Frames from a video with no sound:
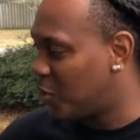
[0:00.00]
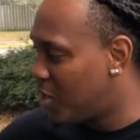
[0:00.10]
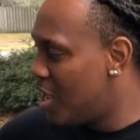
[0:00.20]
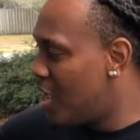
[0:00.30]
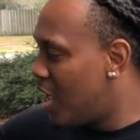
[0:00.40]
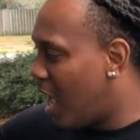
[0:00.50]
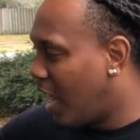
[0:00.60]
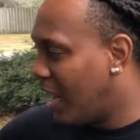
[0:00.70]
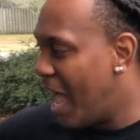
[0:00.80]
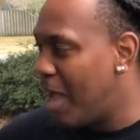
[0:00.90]
are a
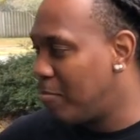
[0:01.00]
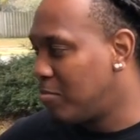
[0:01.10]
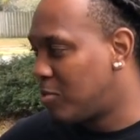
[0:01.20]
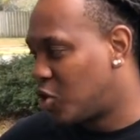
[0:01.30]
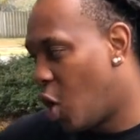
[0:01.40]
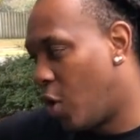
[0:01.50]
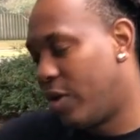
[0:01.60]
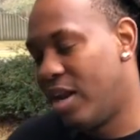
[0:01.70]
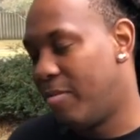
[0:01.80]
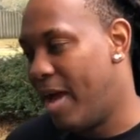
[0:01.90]
lot taller
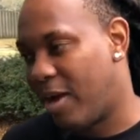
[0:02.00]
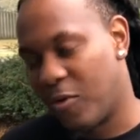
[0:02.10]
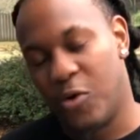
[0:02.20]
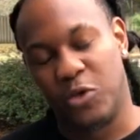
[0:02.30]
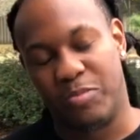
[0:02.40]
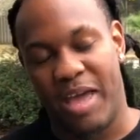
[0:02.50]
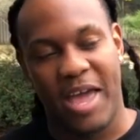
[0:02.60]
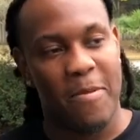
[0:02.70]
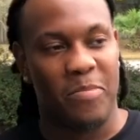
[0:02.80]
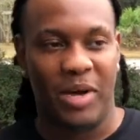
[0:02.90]
than the micros,
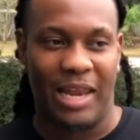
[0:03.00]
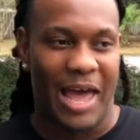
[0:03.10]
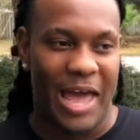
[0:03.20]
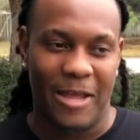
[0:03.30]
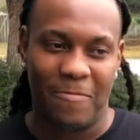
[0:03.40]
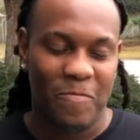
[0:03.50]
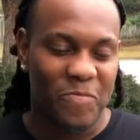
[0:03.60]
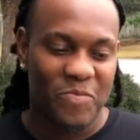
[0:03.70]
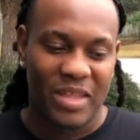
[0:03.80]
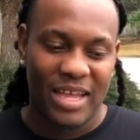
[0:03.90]
man. But like
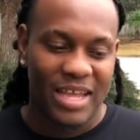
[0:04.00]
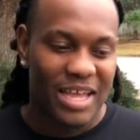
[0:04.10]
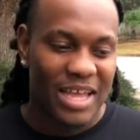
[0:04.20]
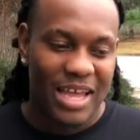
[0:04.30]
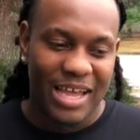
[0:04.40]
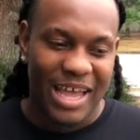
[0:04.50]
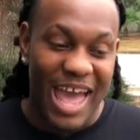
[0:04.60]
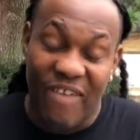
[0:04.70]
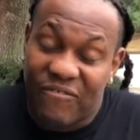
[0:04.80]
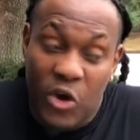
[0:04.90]

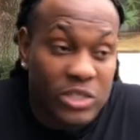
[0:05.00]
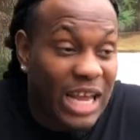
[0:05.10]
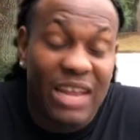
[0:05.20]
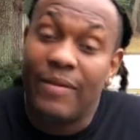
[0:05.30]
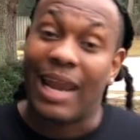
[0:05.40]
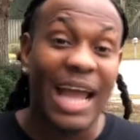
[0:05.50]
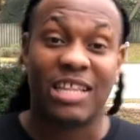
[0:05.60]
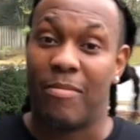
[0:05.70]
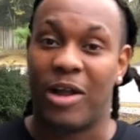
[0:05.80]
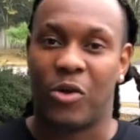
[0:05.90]
at first, I didn't even like
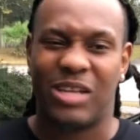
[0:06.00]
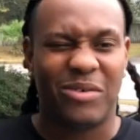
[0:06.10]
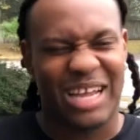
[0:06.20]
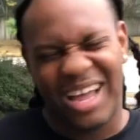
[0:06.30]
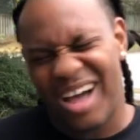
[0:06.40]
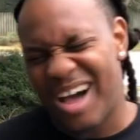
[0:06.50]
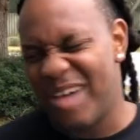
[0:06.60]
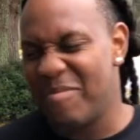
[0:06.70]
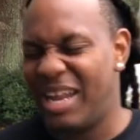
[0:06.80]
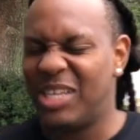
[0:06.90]
the micros. I was like,
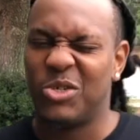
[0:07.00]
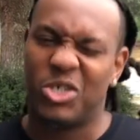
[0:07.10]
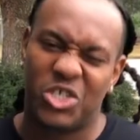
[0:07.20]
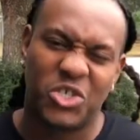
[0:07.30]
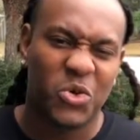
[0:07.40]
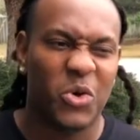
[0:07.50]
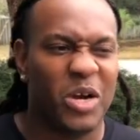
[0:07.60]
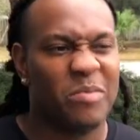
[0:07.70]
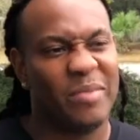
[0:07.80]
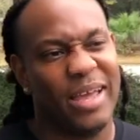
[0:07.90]
ah, man, they too
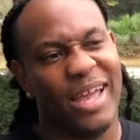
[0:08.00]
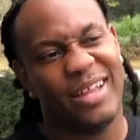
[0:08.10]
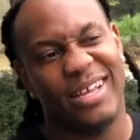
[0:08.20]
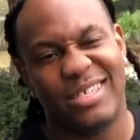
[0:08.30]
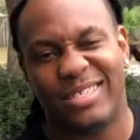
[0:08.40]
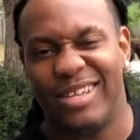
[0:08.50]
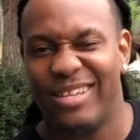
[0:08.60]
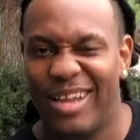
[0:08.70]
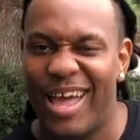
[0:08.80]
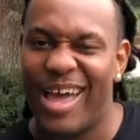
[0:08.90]
short, man, this
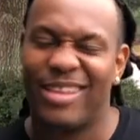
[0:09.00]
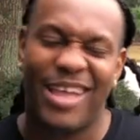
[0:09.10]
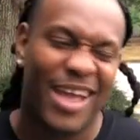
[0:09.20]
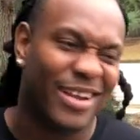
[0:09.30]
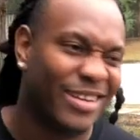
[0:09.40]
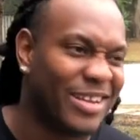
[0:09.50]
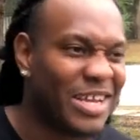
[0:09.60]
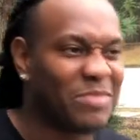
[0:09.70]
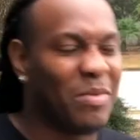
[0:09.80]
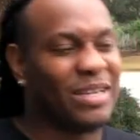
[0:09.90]
and that, that and
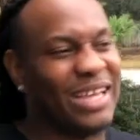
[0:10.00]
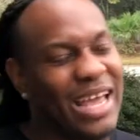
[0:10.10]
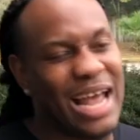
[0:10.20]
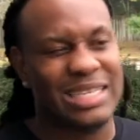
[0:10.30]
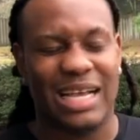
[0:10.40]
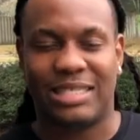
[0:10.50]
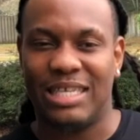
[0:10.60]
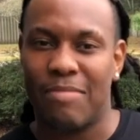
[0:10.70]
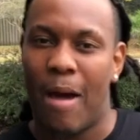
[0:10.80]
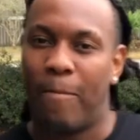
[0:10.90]
this. But then as I
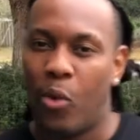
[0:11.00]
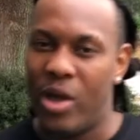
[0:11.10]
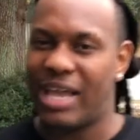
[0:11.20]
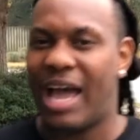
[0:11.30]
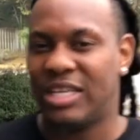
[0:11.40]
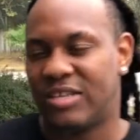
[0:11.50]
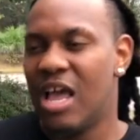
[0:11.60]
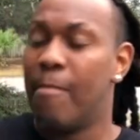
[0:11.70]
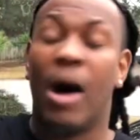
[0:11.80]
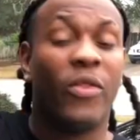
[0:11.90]
see my boy got his,
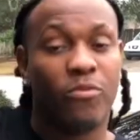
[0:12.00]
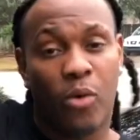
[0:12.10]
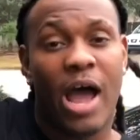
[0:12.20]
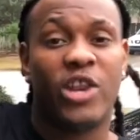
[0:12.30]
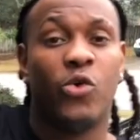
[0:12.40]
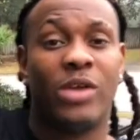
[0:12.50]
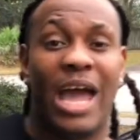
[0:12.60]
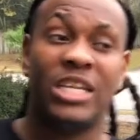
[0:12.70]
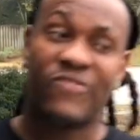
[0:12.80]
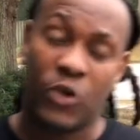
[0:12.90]
my other boy I know
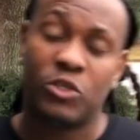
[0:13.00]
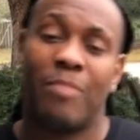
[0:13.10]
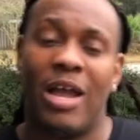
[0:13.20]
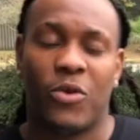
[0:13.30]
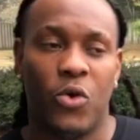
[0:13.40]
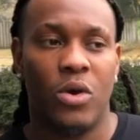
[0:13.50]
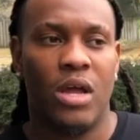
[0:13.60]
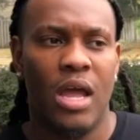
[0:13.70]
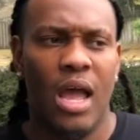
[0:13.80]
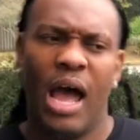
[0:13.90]
got his first micro,
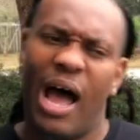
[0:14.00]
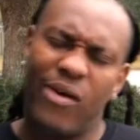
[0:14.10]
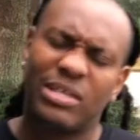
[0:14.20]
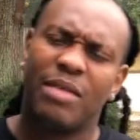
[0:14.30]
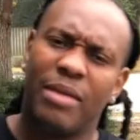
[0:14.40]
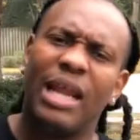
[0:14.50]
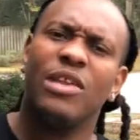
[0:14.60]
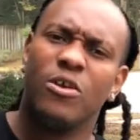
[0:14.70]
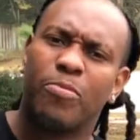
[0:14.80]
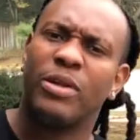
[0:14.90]
I was like, man, it
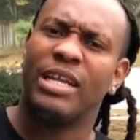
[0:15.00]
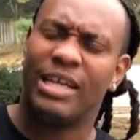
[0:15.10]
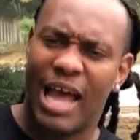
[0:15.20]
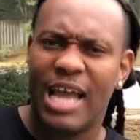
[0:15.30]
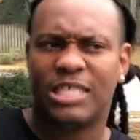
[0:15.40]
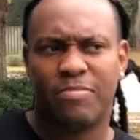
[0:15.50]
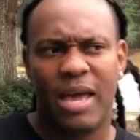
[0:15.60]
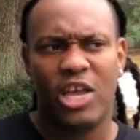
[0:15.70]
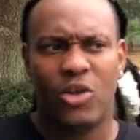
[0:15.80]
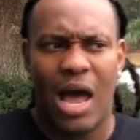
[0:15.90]
look pretty nice,
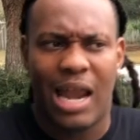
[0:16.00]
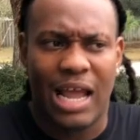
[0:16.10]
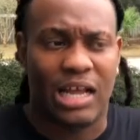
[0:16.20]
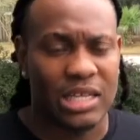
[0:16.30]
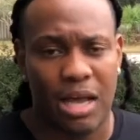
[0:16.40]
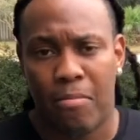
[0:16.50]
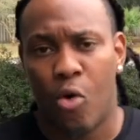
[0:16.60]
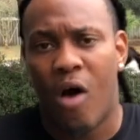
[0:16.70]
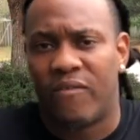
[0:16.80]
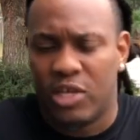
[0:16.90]
man. You know, I like, because I'm
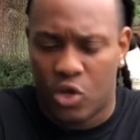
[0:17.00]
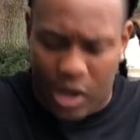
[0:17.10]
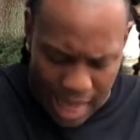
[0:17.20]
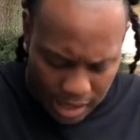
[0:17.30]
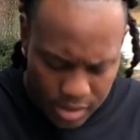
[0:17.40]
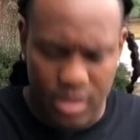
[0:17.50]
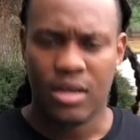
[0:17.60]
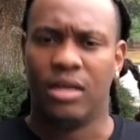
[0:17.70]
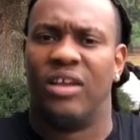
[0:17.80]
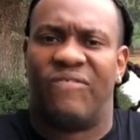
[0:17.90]
more of a, you know, like a
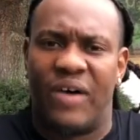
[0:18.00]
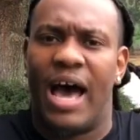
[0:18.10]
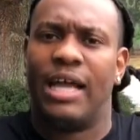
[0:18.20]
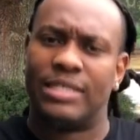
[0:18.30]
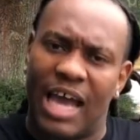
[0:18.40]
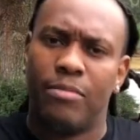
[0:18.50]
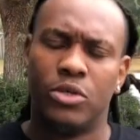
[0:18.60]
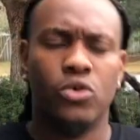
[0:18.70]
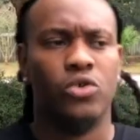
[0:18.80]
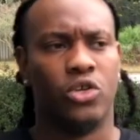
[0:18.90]
defined type
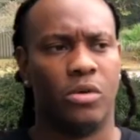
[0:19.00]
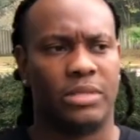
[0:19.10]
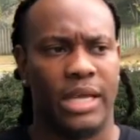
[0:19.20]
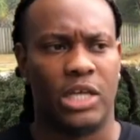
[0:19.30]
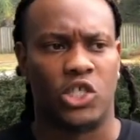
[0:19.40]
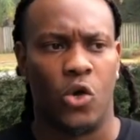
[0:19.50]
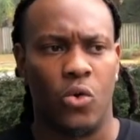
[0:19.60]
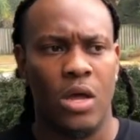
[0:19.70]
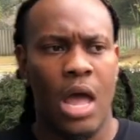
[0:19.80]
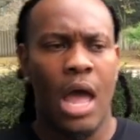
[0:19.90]
dude, you know what I'm saying?
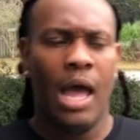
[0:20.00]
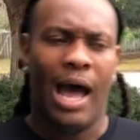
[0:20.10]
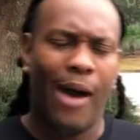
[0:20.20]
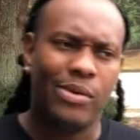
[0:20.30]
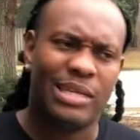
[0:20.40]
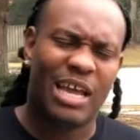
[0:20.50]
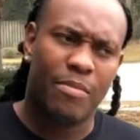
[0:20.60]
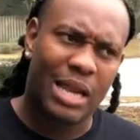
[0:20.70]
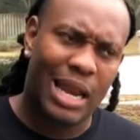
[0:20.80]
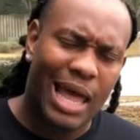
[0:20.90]
So I was like,
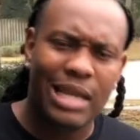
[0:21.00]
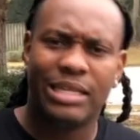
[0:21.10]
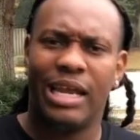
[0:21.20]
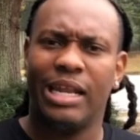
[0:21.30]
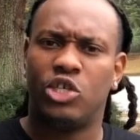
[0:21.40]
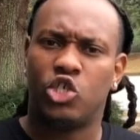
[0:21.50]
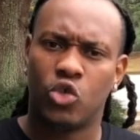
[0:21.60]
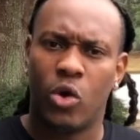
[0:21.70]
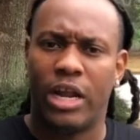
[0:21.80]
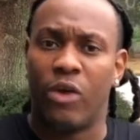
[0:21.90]
man, I like that. It's
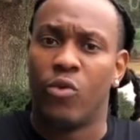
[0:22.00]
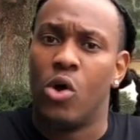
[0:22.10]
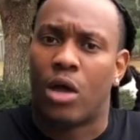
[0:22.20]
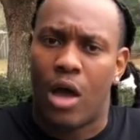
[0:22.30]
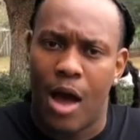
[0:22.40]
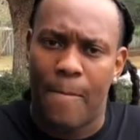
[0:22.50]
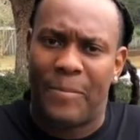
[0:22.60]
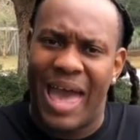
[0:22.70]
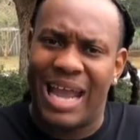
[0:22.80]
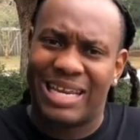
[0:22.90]
short, a real
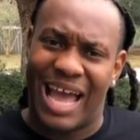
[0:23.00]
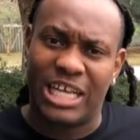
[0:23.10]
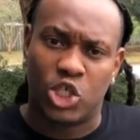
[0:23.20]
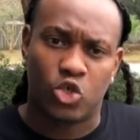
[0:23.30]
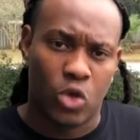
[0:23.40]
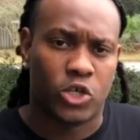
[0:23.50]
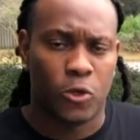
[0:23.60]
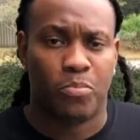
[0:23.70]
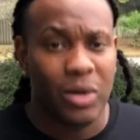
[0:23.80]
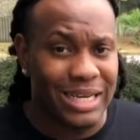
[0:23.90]
compact, nice
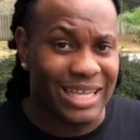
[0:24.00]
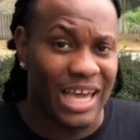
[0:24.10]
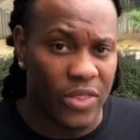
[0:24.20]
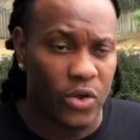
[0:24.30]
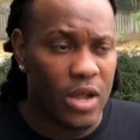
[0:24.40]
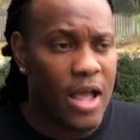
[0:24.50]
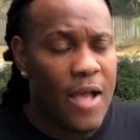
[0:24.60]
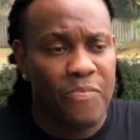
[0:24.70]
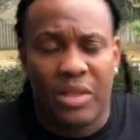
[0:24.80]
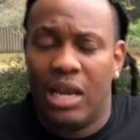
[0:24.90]
structure put together. It
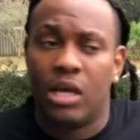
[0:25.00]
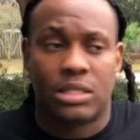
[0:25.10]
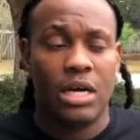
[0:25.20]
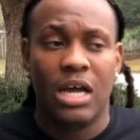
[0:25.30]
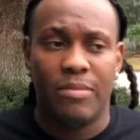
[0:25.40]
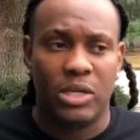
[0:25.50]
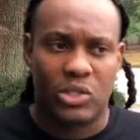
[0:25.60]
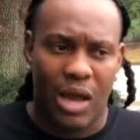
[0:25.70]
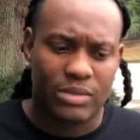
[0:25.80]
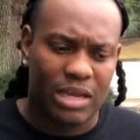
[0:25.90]
looks good to me.
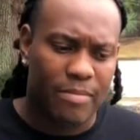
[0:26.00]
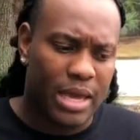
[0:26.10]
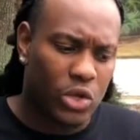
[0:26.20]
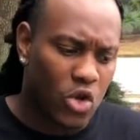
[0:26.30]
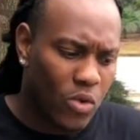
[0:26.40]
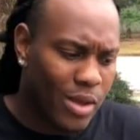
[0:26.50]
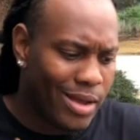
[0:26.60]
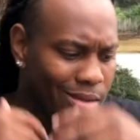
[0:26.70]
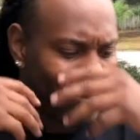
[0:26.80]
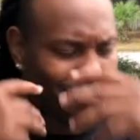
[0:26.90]
So I was like, man, you know
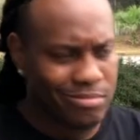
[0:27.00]
what?